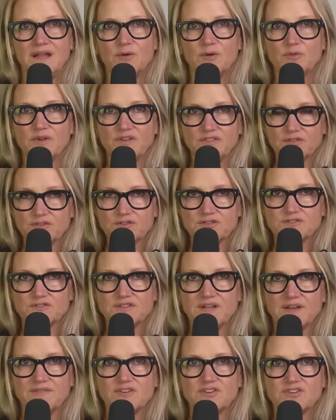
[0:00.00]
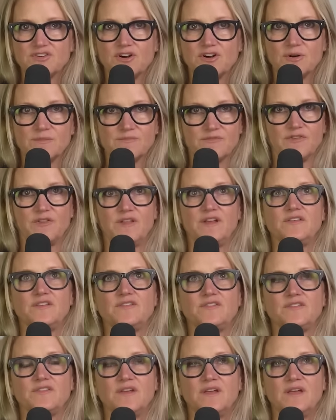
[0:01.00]
Now, researchers have a term for
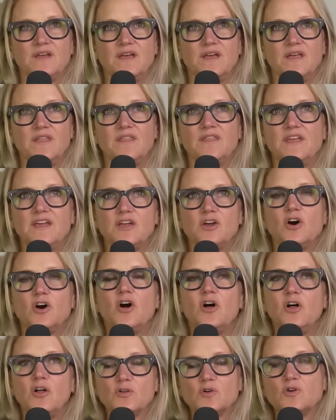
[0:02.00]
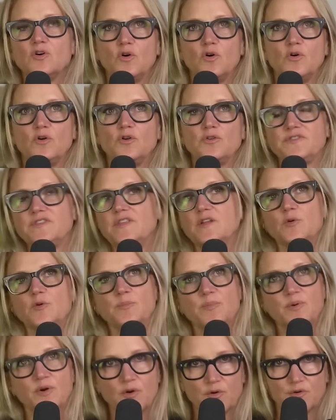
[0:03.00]
this. They call goals that are
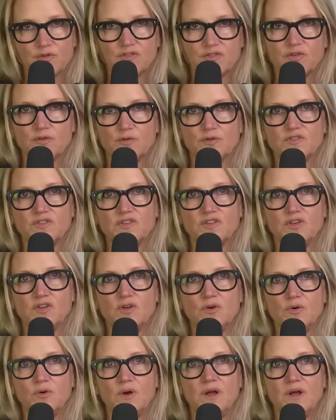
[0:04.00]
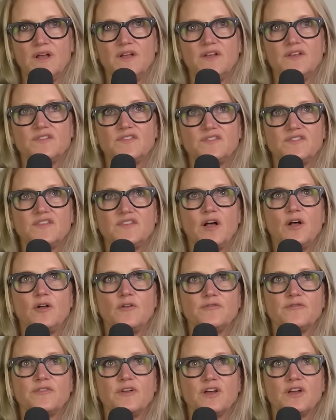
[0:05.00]
personal to you
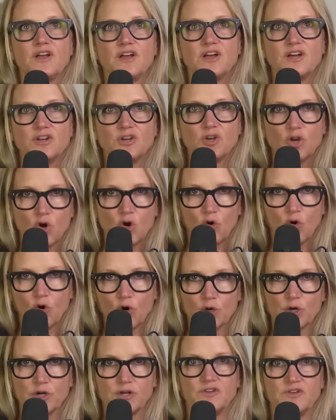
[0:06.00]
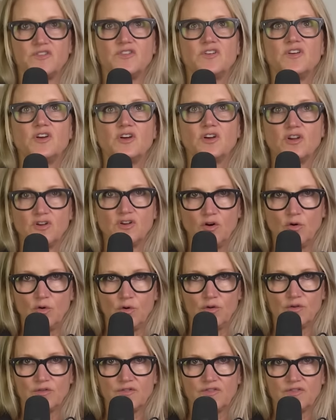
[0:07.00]
self-concordant
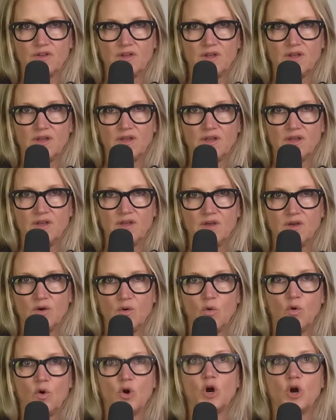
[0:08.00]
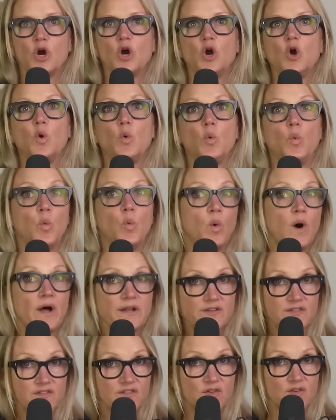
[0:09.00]
goals or
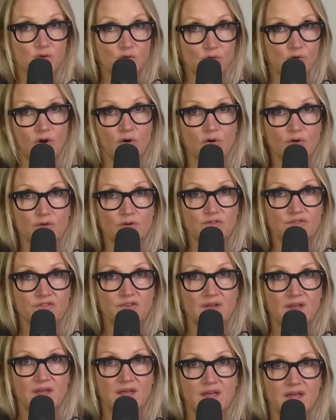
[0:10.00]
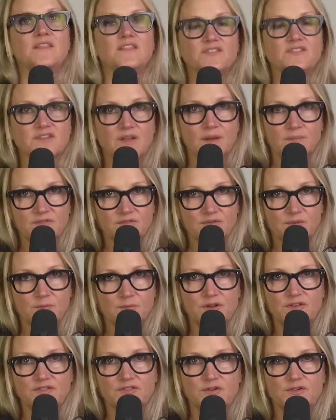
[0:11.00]
want-to goals. This comes
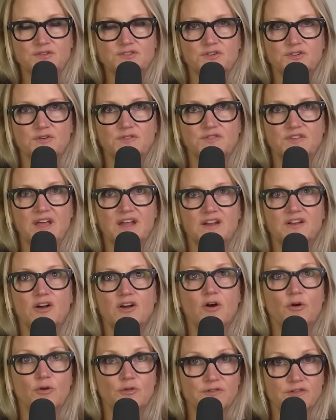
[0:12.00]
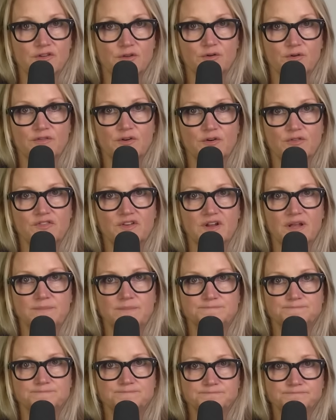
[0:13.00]
from researchers at Carleton University.